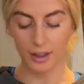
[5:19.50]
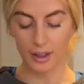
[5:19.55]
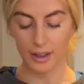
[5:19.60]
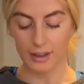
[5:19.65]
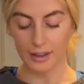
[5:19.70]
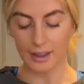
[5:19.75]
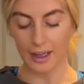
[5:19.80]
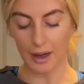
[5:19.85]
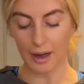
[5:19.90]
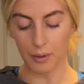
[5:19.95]

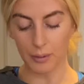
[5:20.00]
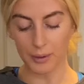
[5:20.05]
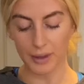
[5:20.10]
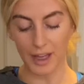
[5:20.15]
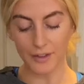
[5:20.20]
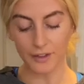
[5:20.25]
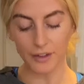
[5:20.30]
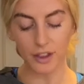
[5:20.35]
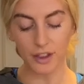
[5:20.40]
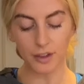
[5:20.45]
Now,
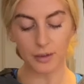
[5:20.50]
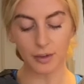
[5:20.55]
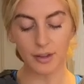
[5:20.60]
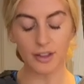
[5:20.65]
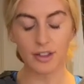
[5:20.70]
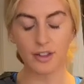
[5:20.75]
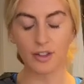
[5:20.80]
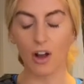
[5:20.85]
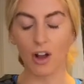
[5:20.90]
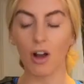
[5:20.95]
whenever you're doing
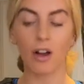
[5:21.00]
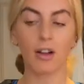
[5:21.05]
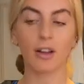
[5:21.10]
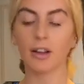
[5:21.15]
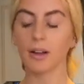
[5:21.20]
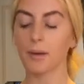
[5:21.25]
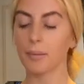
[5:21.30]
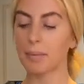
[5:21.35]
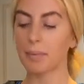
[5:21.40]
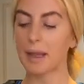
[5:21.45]
stock,
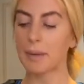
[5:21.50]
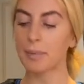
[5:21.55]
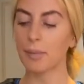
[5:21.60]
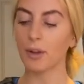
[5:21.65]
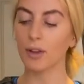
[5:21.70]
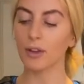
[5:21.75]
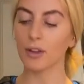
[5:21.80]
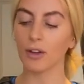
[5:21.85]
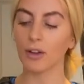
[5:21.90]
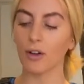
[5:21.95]

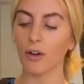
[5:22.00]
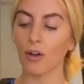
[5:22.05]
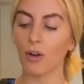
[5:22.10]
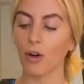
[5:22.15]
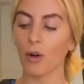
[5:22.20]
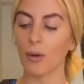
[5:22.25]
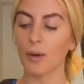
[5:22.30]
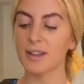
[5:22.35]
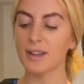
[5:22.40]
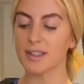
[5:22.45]
people
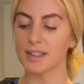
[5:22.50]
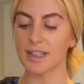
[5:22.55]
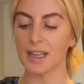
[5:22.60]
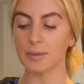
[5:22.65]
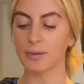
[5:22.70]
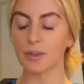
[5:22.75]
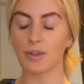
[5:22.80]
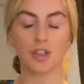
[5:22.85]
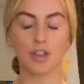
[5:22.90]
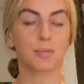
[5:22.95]
always
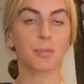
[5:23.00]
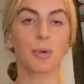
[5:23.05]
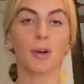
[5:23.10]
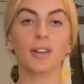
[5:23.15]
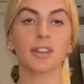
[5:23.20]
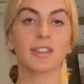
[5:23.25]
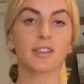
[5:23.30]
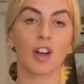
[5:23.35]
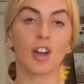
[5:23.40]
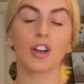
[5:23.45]
seem to just put
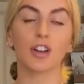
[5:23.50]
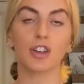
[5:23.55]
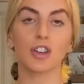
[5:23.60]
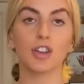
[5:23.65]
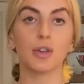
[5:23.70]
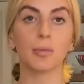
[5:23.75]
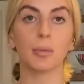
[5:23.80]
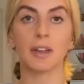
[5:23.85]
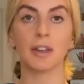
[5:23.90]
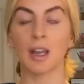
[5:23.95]
a stock
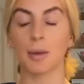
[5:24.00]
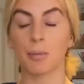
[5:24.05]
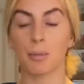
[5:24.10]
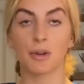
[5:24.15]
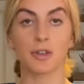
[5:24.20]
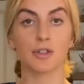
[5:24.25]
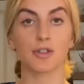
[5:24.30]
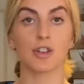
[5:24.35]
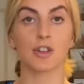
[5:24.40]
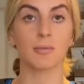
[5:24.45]
cube in and
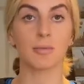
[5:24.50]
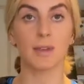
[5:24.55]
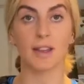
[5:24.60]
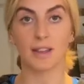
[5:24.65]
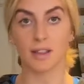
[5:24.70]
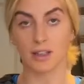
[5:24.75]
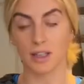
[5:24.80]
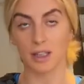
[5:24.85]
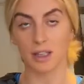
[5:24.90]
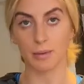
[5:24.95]
presume it is
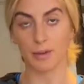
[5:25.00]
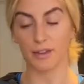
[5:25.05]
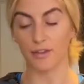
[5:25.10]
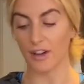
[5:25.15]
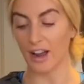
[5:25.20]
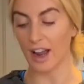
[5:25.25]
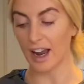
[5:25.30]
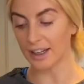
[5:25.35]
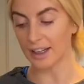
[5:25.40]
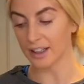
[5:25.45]
gonna be
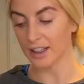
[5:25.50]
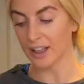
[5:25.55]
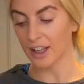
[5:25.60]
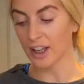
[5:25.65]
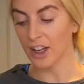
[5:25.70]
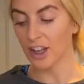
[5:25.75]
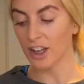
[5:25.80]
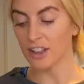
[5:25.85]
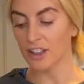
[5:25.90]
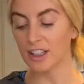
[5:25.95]
fine.
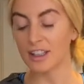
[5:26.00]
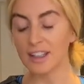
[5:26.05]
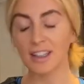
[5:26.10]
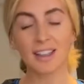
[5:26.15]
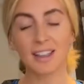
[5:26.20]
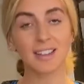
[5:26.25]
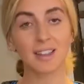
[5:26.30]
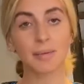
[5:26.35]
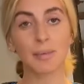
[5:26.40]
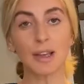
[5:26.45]
You
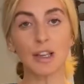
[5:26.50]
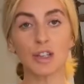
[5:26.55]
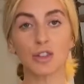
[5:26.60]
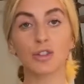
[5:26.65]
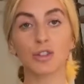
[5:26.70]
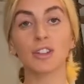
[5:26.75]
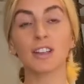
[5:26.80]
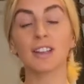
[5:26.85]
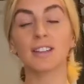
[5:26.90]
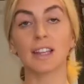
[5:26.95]
need to make
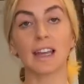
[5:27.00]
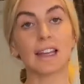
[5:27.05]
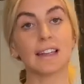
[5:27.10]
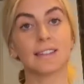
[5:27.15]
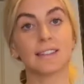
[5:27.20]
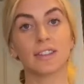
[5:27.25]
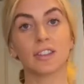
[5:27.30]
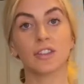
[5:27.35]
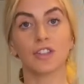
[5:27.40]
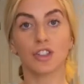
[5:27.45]
sure you're
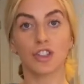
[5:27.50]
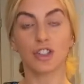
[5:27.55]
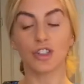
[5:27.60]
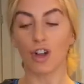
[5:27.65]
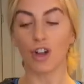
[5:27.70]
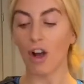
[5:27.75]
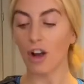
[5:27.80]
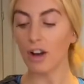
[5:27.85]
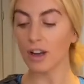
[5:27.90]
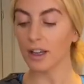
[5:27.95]
tasting your
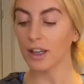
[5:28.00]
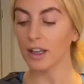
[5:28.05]
stock.